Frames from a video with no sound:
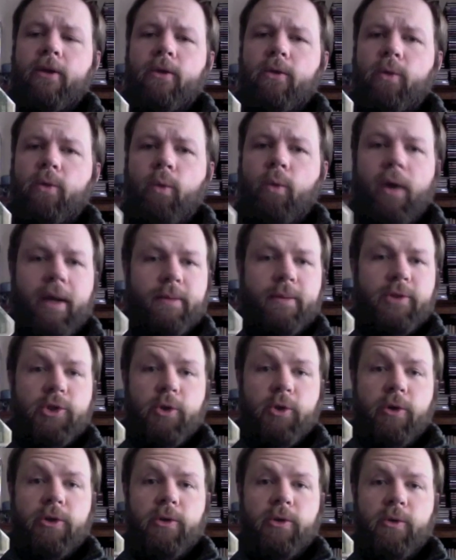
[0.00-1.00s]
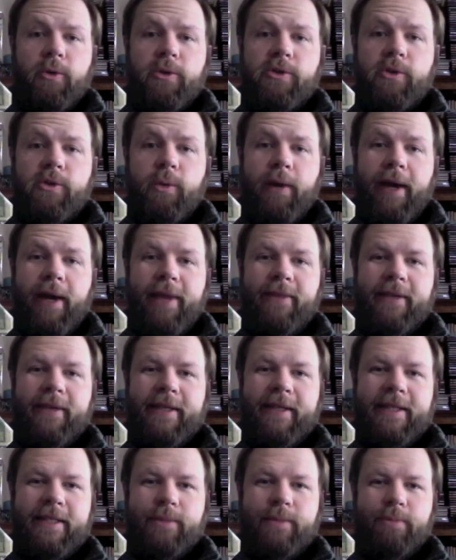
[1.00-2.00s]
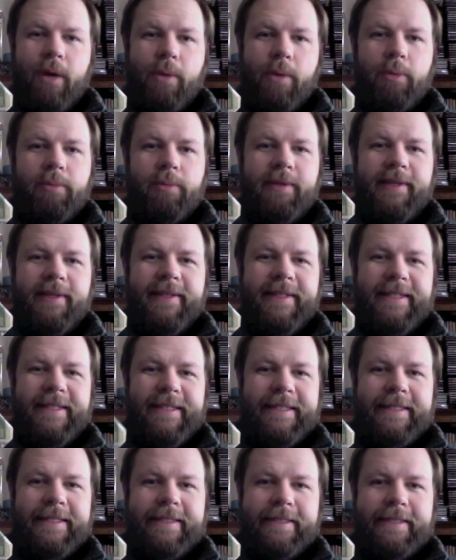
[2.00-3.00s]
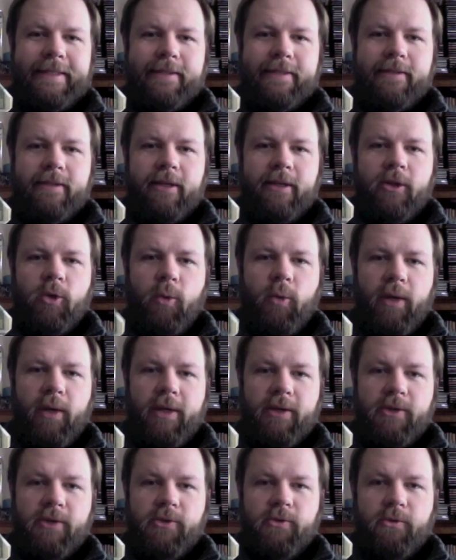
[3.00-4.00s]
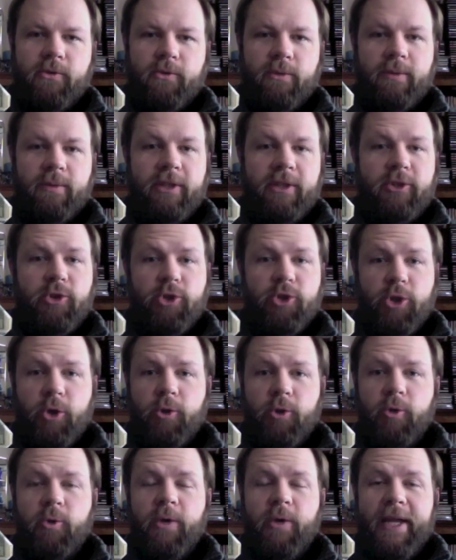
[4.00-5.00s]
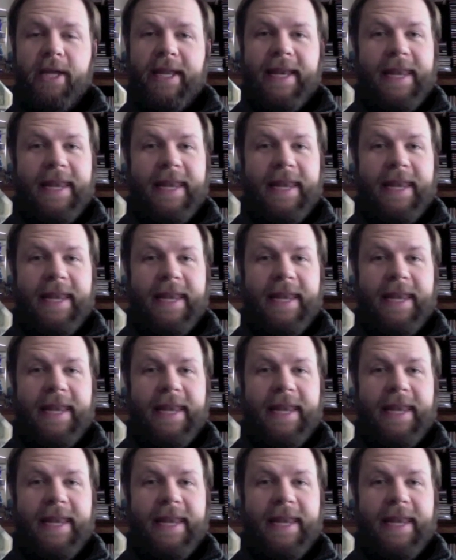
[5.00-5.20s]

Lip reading: the way I'm showing you is the way I think is probably the easiest and quickest for me to show you,